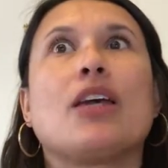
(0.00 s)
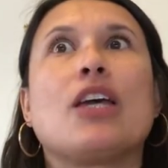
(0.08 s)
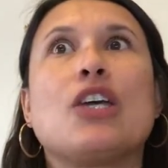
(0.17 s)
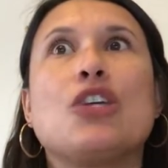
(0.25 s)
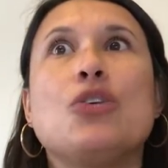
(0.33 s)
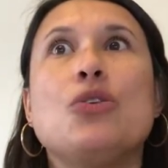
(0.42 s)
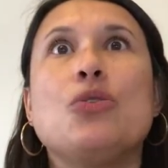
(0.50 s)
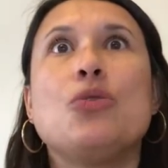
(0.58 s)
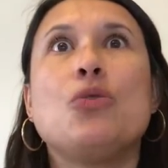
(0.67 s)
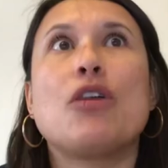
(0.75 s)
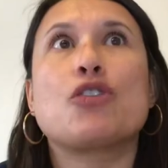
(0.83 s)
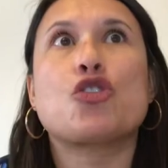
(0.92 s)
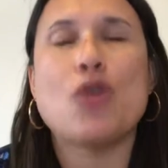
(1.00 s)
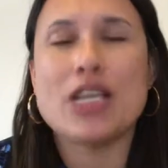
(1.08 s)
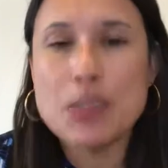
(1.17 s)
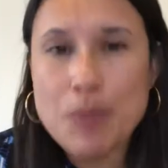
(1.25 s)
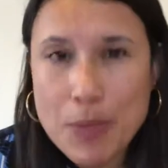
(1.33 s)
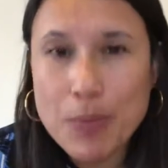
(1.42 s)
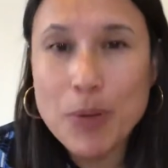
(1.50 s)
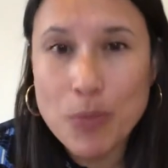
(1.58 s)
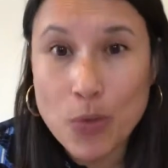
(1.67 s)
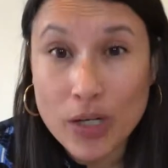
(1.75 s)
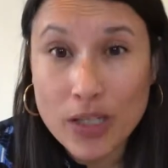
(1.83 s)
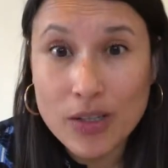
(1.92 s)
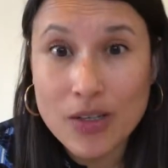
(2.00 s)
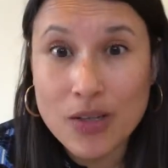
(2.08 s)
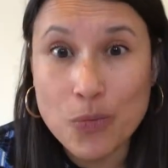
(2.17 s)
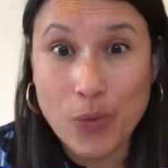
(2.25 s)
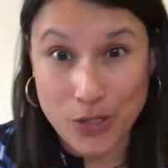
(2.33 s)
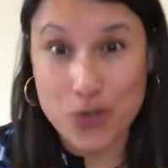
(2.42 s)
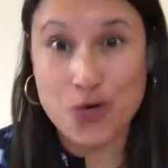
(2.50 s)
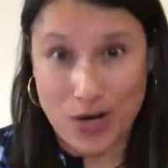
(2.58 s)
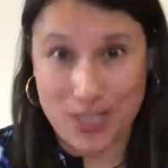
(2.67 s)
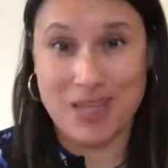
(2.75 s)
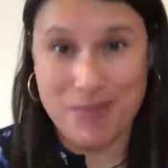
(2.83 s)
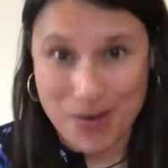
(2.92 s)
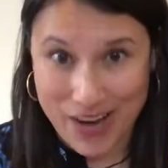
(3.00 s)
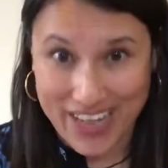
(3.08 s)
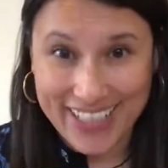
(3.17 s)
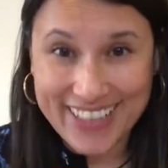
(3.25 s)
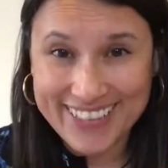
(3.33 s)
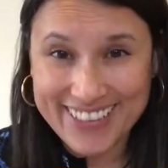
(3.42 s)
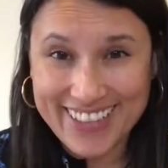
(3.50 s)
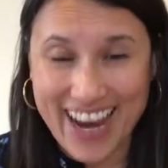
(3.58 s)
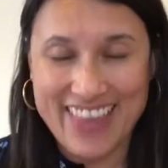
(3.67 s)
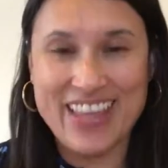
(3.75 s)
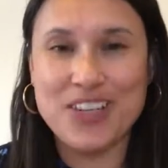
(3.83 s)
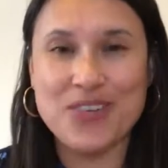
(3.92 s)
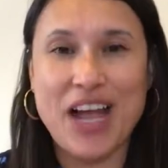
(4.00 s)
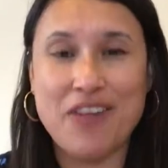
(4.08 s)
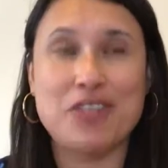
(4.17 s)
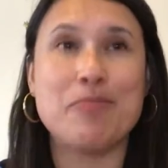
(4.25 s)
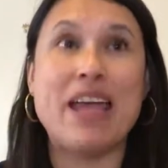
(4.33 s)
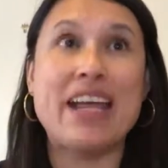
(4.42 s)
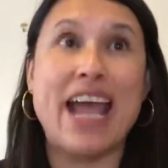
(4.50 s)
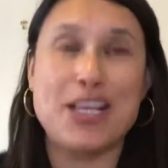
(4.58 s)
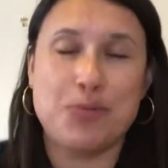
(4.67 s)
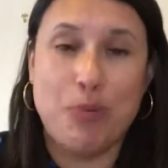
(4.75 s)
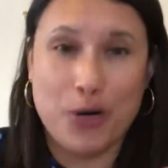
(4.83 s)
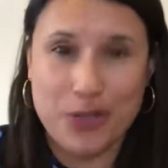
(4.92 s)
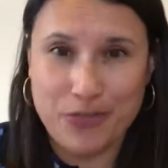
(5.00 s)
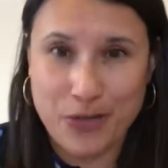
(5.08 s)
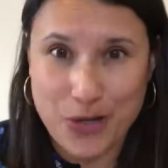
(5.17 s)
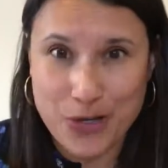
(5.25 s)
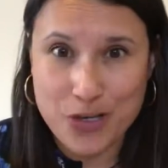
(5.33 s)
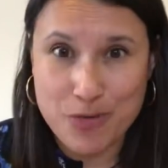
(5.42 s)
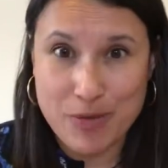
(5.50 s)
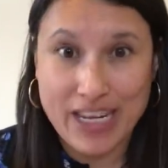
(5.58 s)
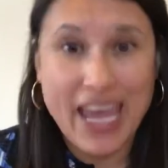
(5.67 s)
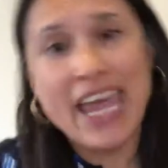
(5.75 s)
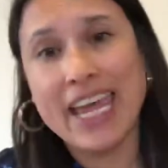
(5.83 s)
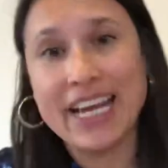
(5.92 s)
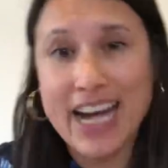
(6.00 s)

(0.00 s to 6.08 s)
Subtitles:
You trust people more when you trust them already, and they don't have to make as part of their argument, hey